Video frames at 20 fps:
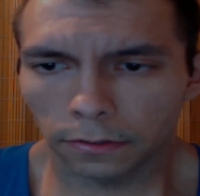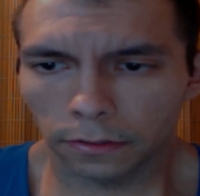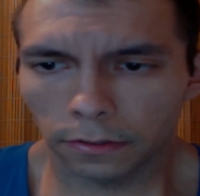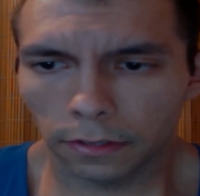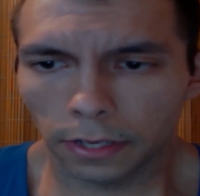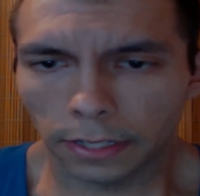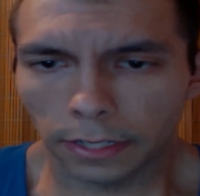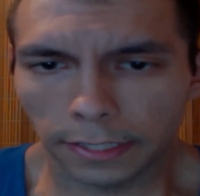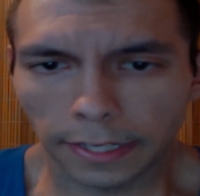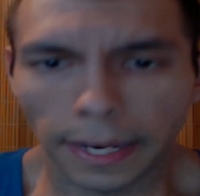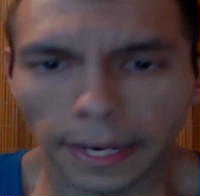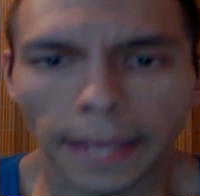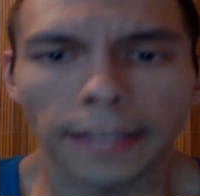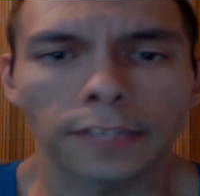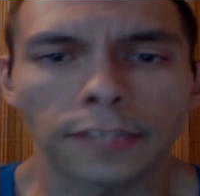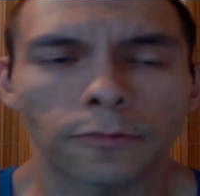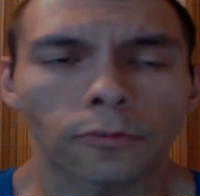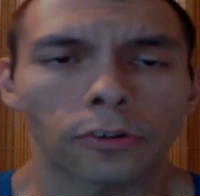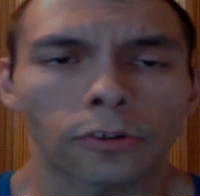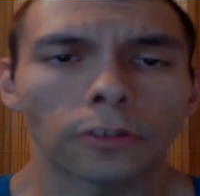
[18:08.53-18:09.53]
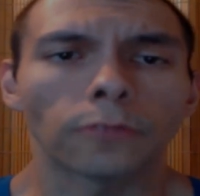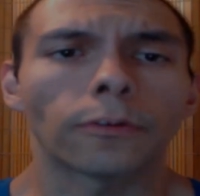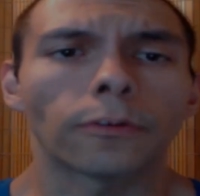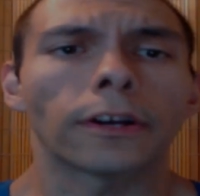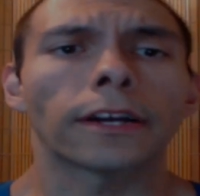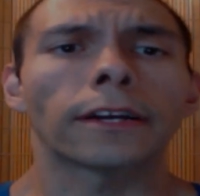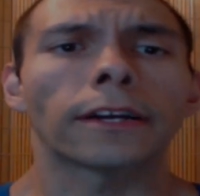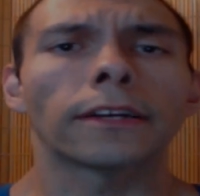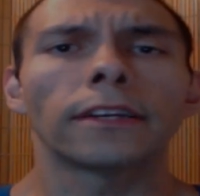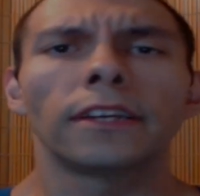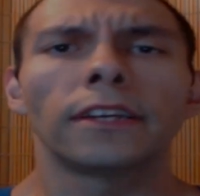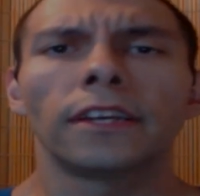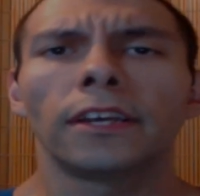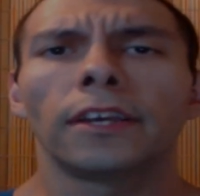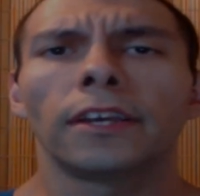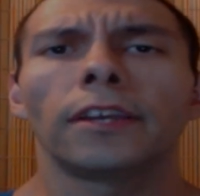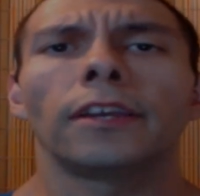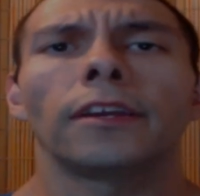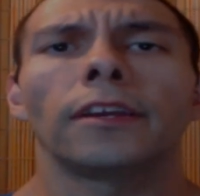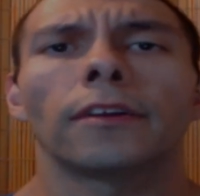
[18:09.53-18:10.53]
today's world, where
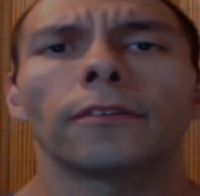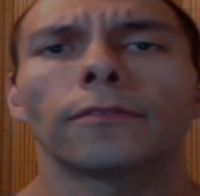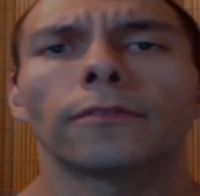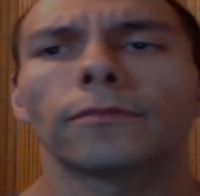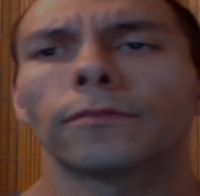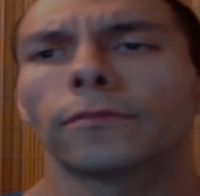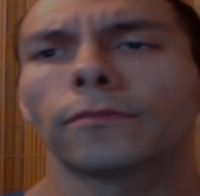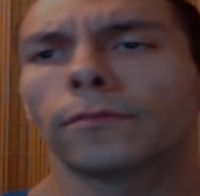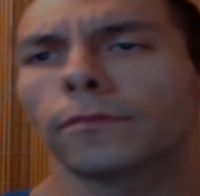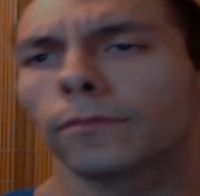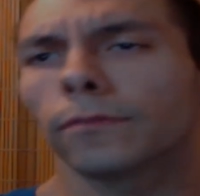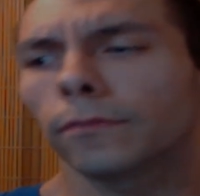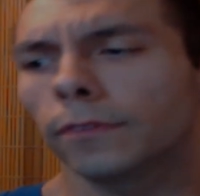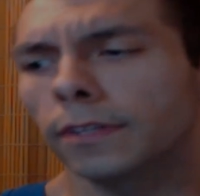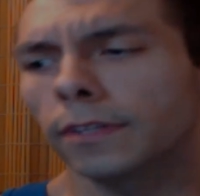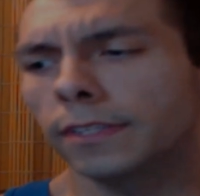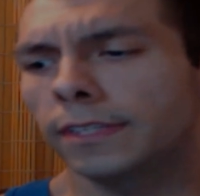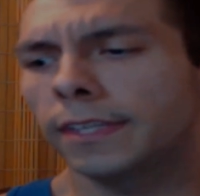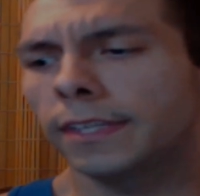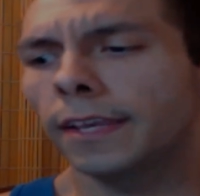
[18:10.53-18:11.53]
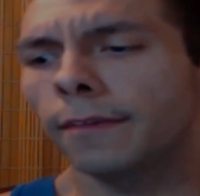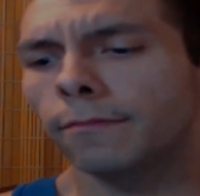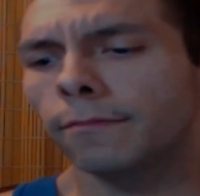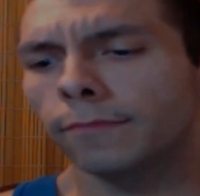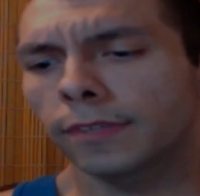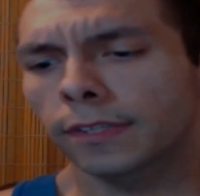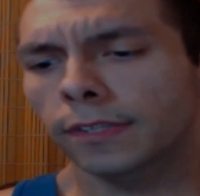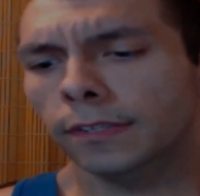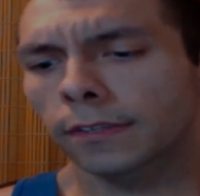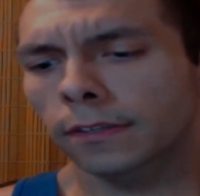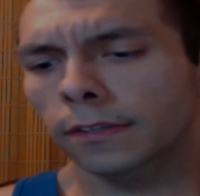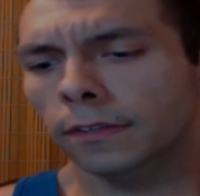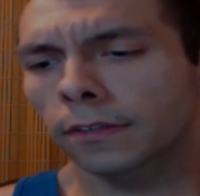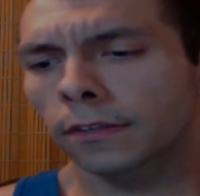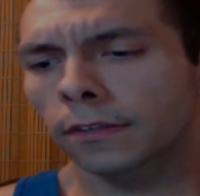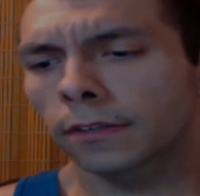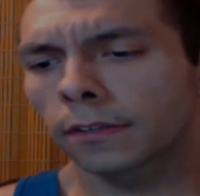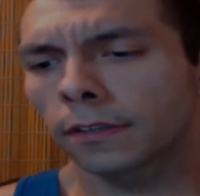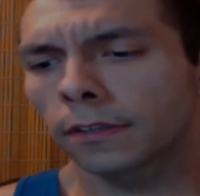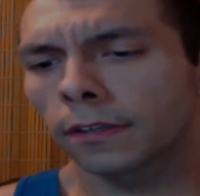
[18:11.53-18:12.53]
it seems
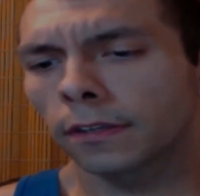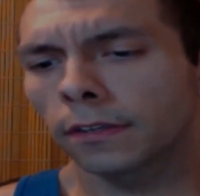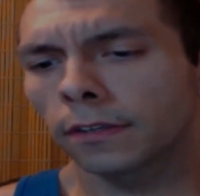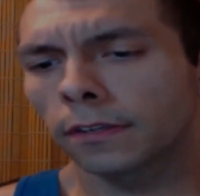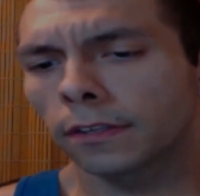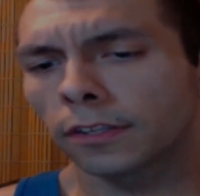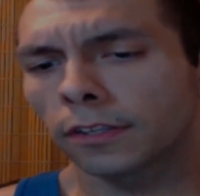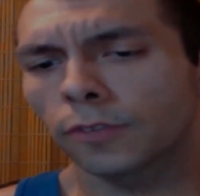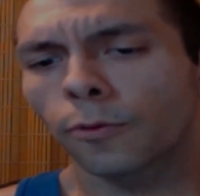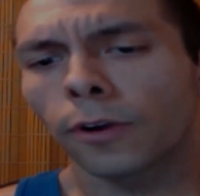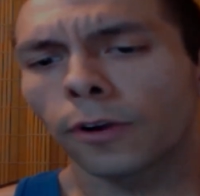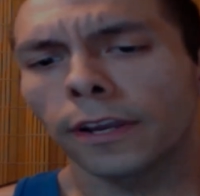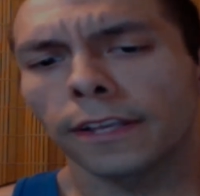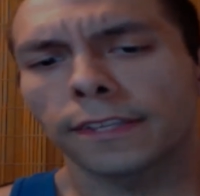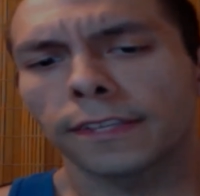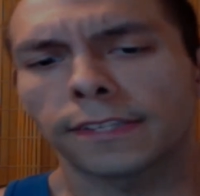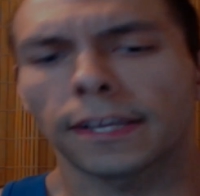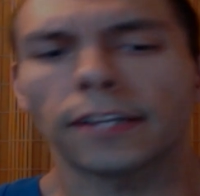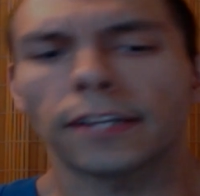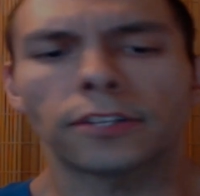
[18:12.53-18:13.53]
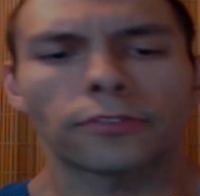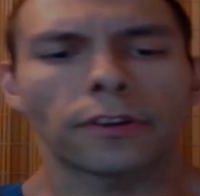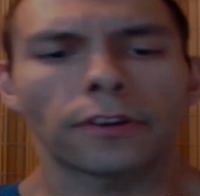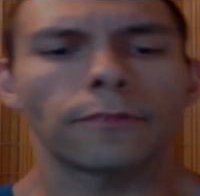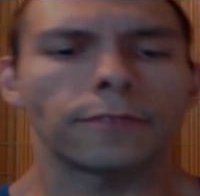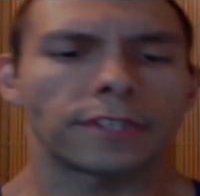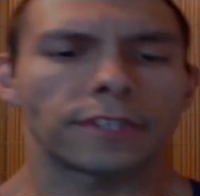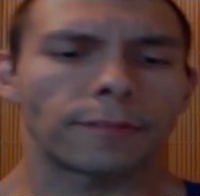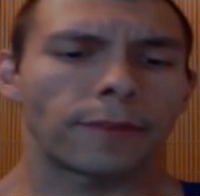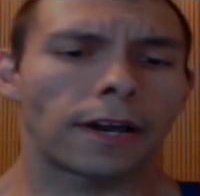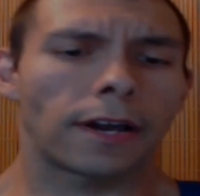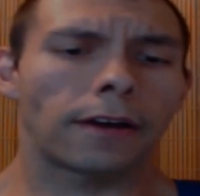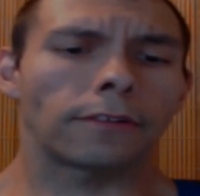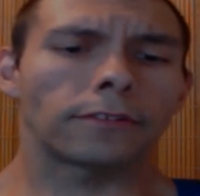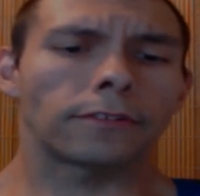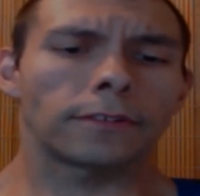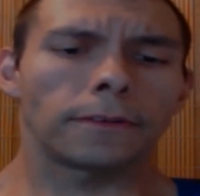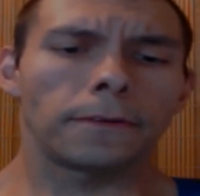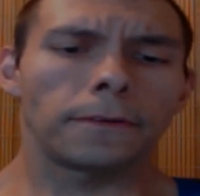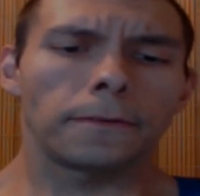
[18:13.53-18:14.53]
the 20th century was
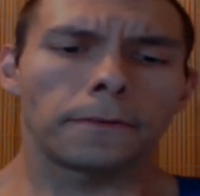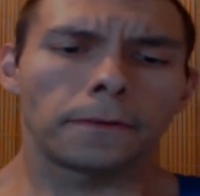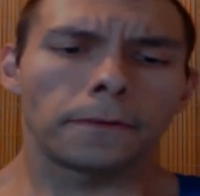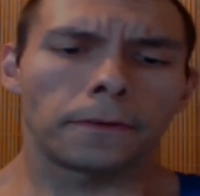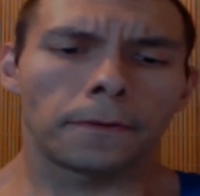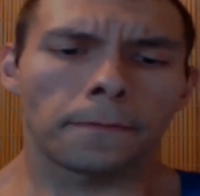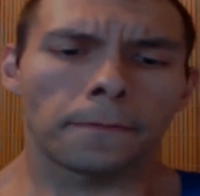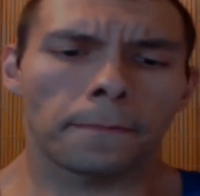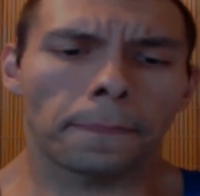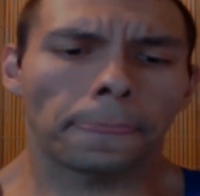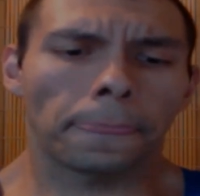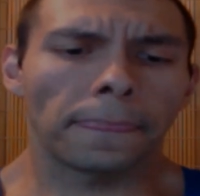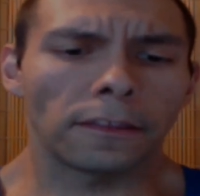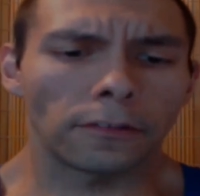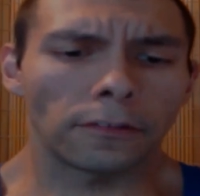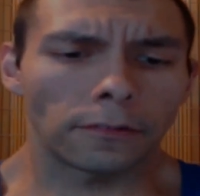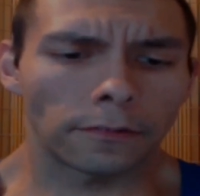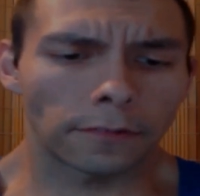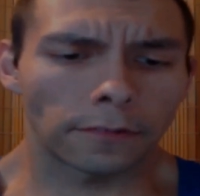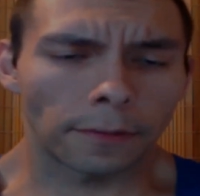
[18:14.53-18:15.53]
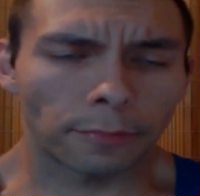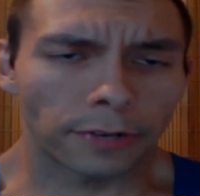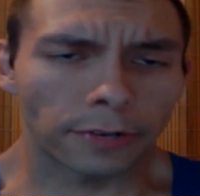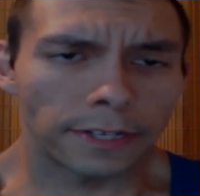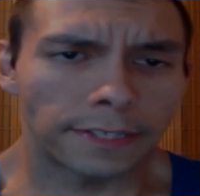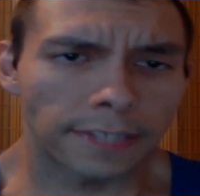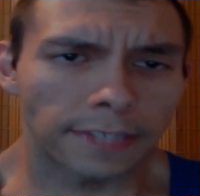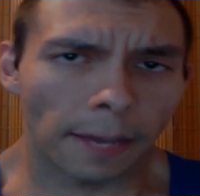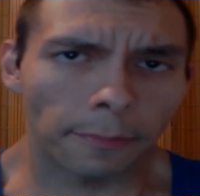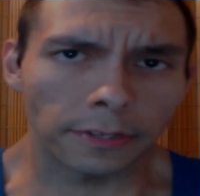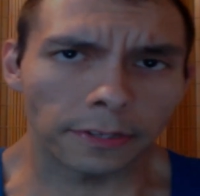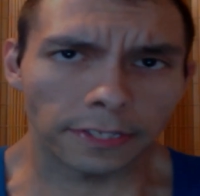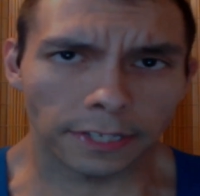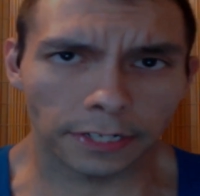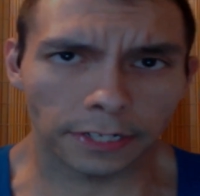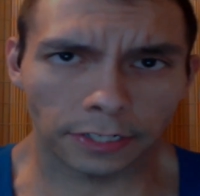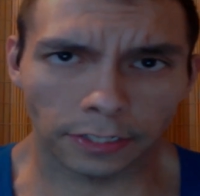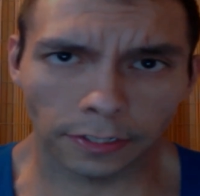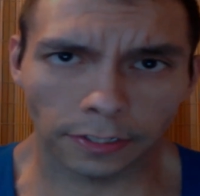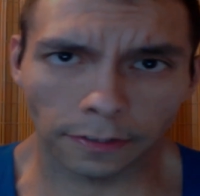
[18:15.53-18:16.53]
about the
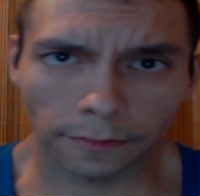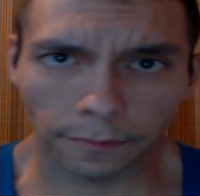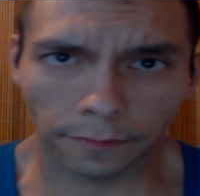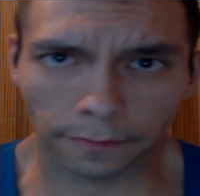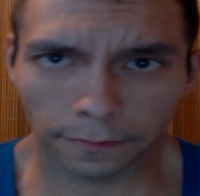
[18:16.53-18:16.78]
presupposition of